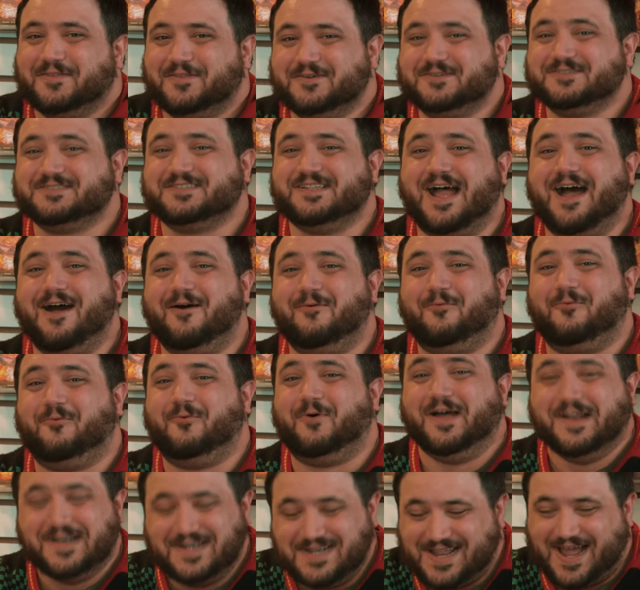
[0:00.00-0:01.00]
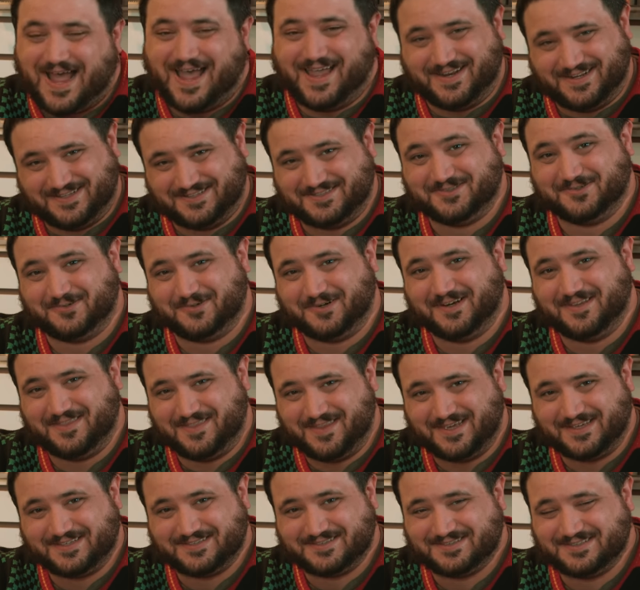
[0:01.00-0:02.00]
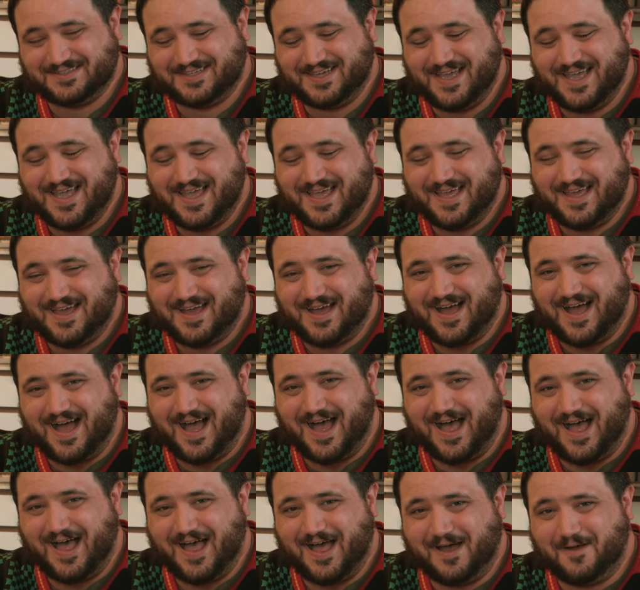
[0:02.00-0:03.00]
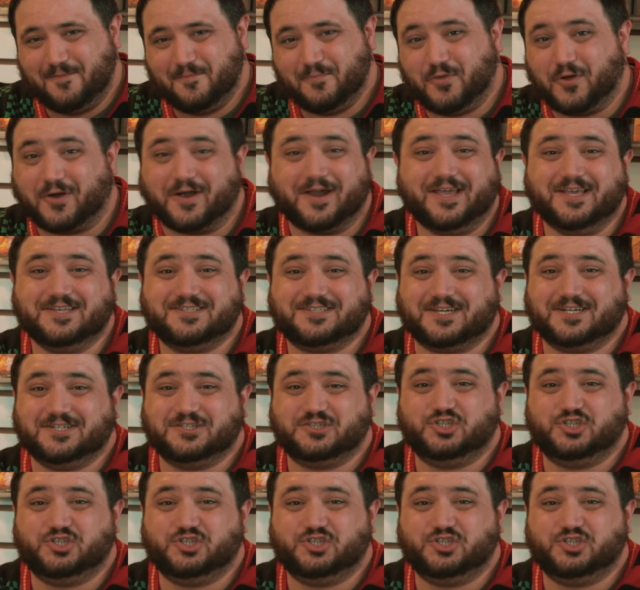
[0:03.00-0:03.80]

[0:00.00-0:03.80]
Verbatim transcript: There's not one dinosaur in this. Uh, there is a